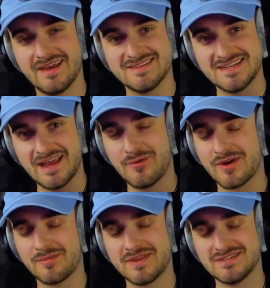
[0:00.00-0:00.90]
And today we're
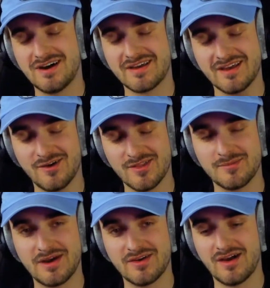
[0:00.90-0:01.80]
going to be talking all
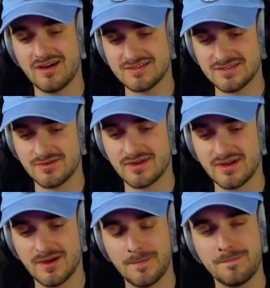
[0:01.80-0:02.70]
about
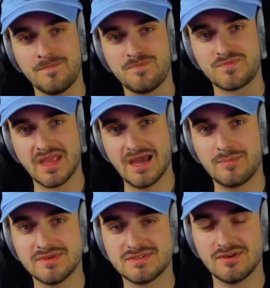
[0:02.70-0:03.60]
Ahsoka
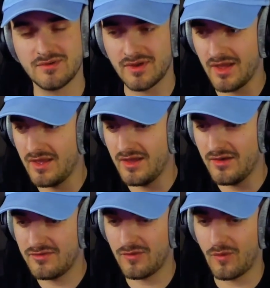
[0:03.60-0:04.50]
episode
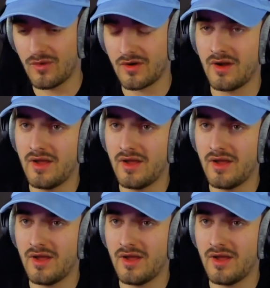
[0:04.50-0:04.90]
4.